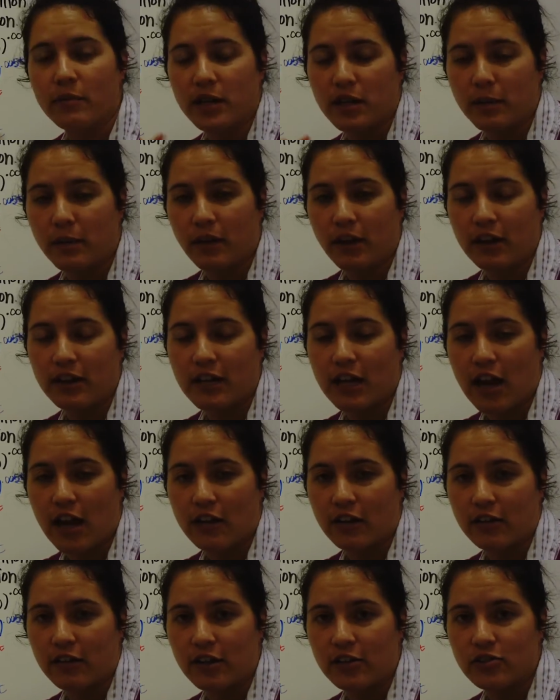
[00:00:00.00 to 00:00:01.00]
to manipulate the
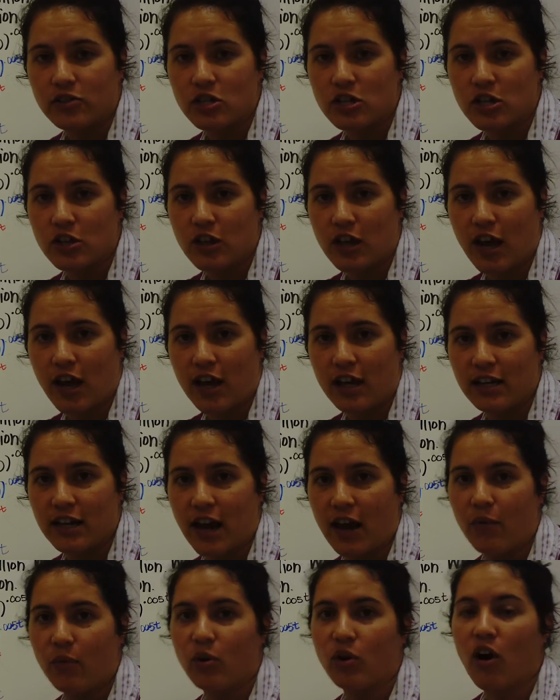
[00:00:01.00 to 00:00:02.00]
calculator to do that,
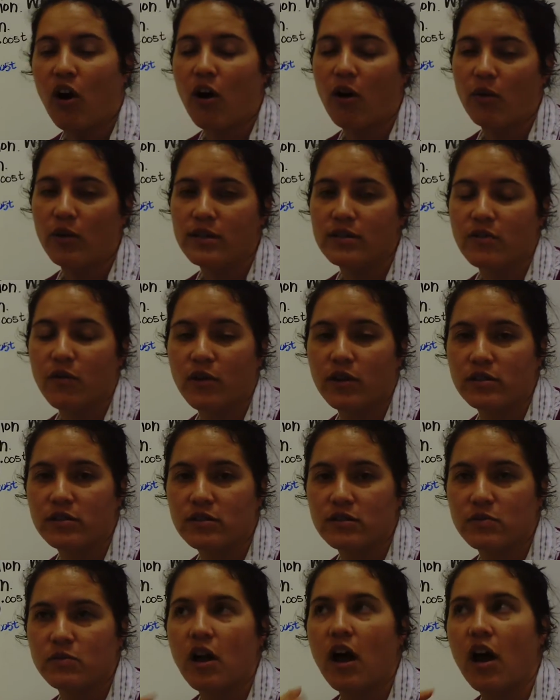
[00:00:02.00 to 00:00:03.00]
and we're always going to,
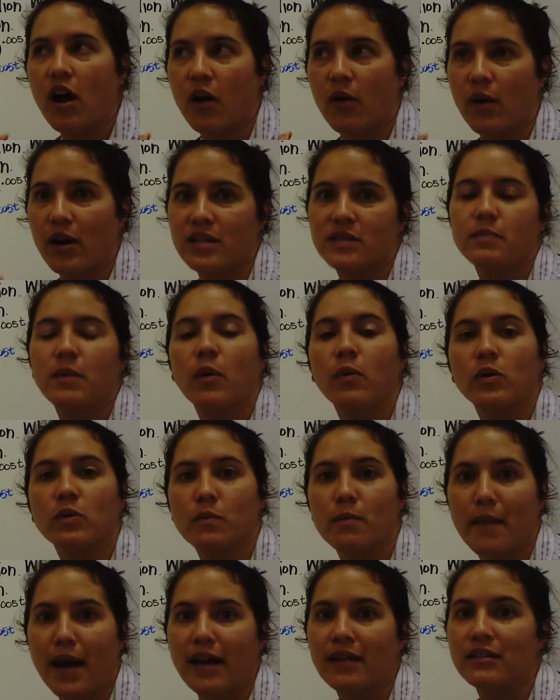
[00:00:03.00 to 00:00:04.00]
not always, but
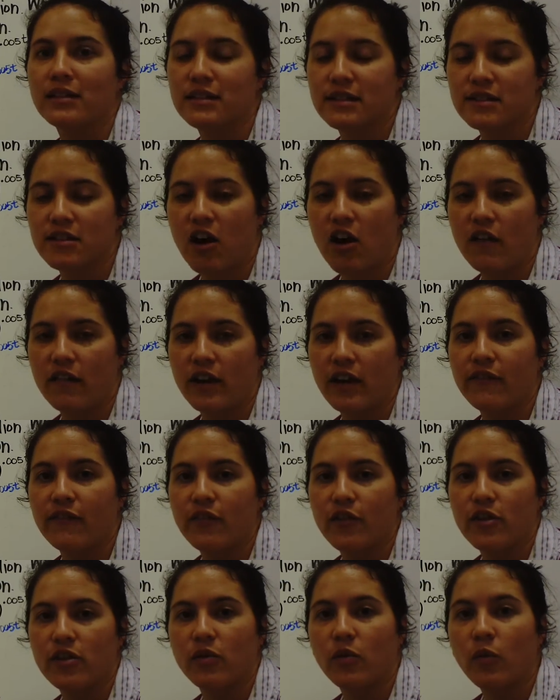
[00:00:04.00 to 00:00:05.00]
we're mainly solving
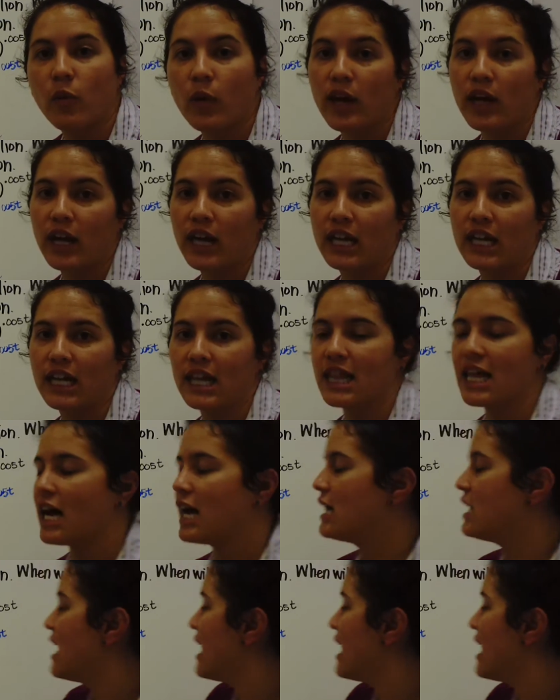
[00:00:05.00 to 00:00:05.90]
for the when, that